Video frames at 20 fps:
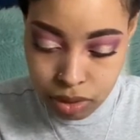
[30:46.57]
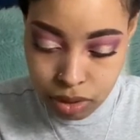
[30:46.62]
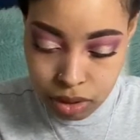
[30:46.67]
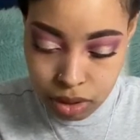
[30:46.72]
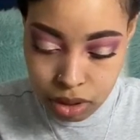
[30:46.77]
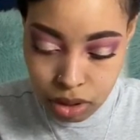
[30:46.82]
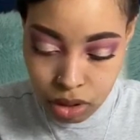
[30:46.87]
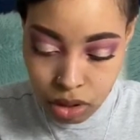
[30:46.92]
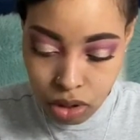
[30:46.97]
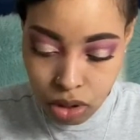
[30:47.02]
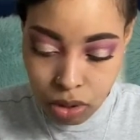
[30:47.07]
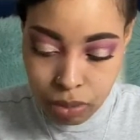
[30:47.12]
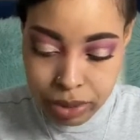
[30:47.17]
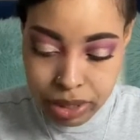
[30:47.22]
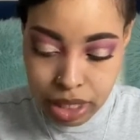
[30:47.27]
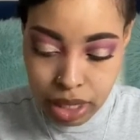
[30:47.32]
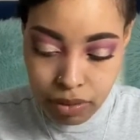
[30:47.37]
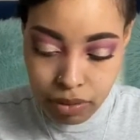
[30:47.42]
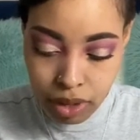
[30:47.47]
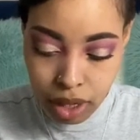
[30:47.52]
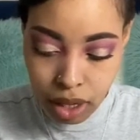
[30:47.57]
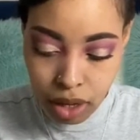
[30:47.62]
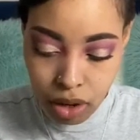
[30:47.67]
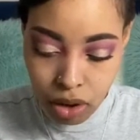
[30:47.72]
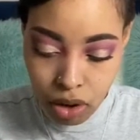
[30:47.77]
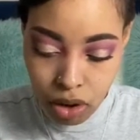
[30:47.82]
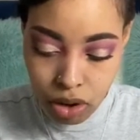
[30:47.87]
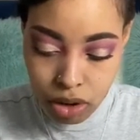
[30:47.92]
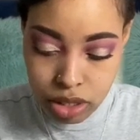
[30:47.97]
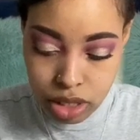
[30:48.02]
And I always have like a
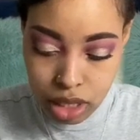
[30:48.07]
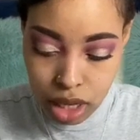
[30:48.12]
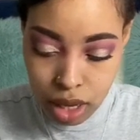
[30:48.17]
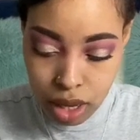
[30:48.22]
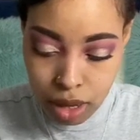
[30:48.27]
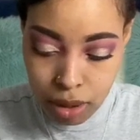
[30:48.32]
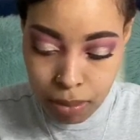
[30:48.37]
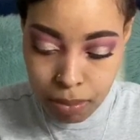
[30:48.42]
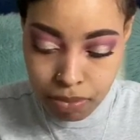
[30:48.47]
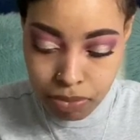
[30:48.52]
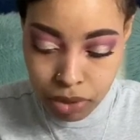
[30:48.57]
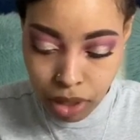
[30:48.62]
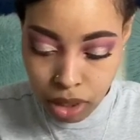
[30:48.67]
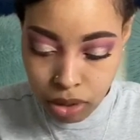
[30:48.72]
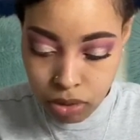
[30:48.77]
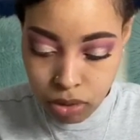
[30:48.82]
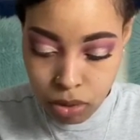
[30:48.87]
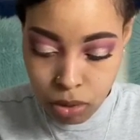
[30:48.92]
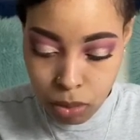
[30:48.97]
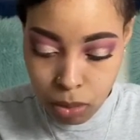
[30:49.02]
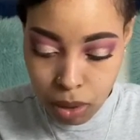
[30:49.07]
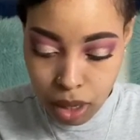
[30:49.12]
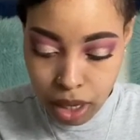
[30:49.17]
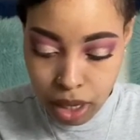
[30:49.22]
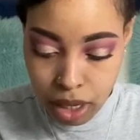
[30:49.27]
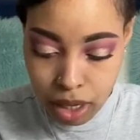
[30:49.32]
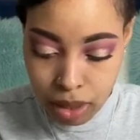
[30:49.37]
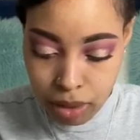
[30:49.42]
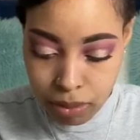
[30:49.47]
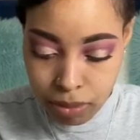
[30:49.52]
hard time, I don't know
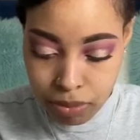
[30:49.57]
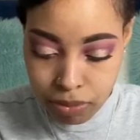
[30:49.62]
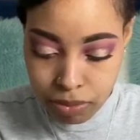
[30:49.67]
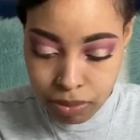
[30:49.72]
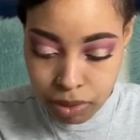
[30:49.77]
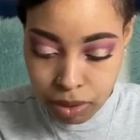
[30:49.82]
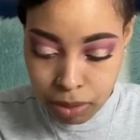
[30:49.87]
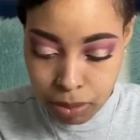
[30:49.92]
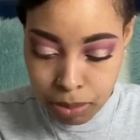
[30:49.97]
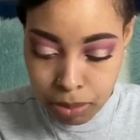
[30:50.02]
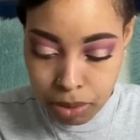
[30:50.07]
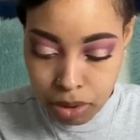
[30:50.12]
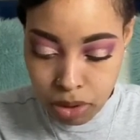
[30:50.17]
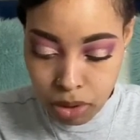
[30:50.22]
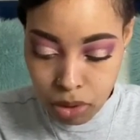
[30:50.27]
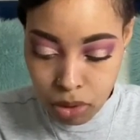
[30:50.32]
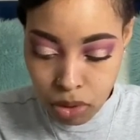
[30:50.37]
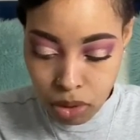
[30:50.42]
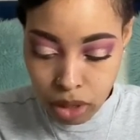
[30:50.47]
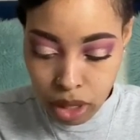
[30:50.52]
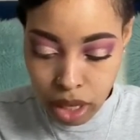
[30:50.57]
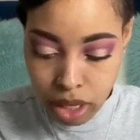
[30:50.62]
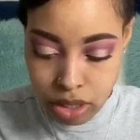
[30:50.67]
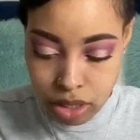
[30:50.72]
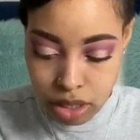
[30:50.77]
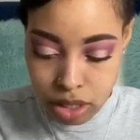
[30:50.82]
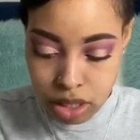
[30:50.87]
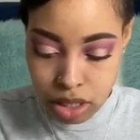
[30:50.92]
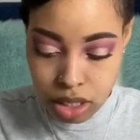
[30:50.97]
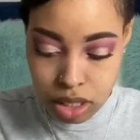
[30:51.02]
why, putting on
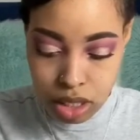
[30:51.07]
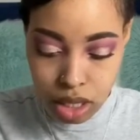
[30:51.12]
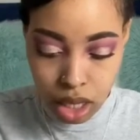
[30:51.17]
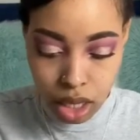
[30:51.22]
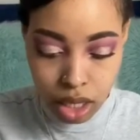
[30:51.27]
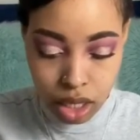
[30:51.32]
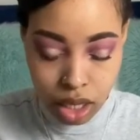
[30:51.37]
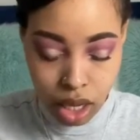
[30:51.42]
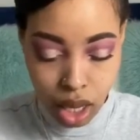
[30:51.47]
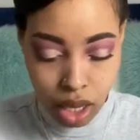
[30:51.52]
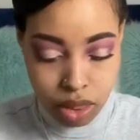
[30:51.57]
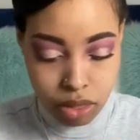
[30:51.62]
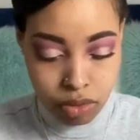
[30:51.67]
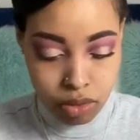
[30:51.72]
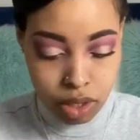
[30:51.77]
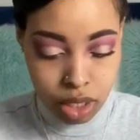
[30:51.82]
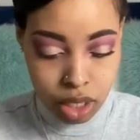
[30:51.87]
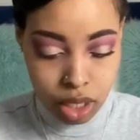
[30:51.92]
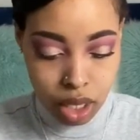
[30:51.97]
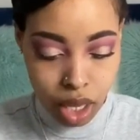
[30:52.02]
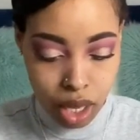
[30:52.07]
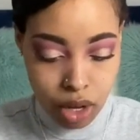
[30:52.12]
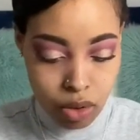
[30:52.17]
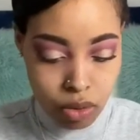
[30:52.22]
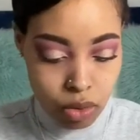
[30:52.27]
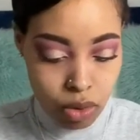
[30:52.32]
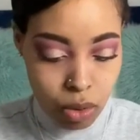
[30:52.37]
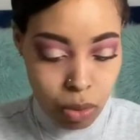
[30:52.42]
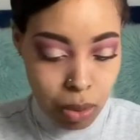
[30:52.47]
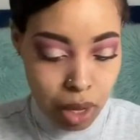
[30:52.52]
lashes that's like not 3D. I don't
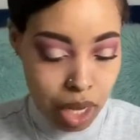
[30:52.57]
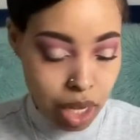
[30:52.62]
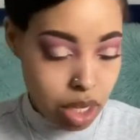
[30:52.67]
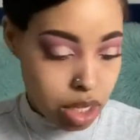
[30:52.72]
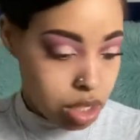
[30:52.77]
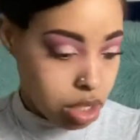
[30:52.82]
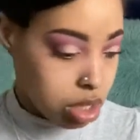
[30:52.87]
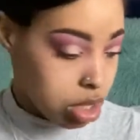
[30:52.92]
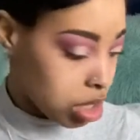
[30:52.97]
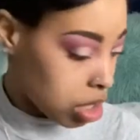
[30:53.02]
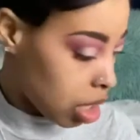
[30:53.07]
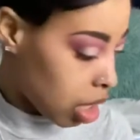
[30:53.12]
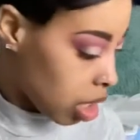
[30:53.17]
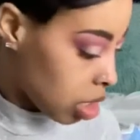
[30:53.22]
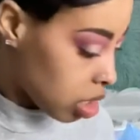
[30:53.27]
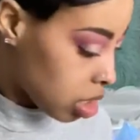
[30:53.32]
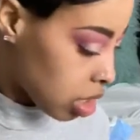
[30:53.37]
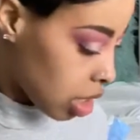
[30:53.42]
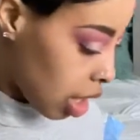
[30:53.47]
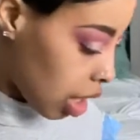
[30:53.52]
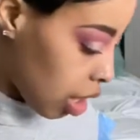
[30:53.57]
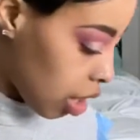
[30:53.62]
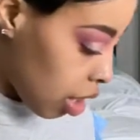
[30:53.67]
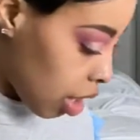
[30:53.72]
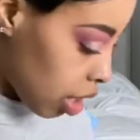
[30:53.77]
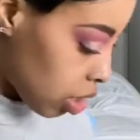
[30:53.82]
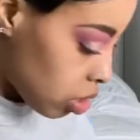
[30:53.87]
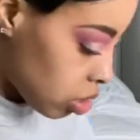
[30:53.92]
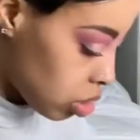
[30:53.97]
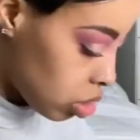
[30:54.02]
know why. I
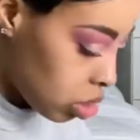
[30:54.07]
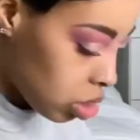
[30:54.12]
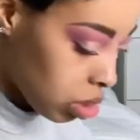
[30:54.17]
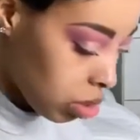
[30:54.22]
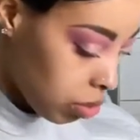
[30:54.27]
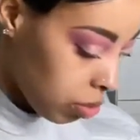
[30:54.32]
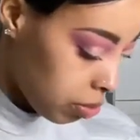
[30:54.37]
just do.